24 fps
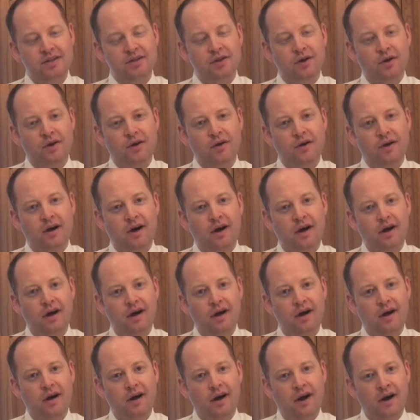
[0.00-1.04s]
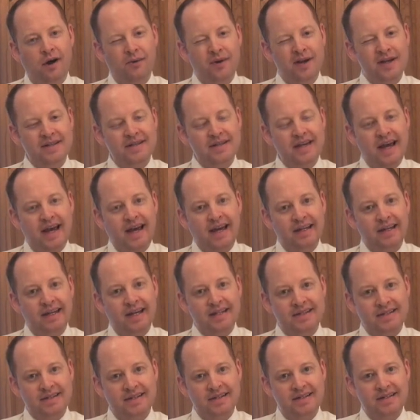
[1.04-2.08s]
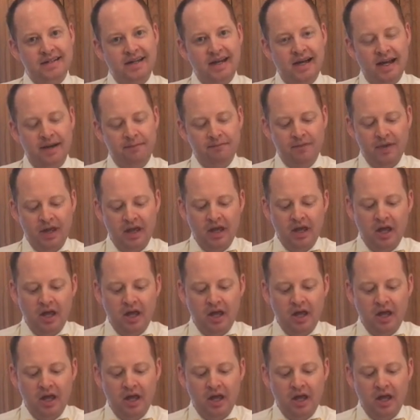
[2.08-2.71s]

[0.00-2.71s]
So always add less at a time.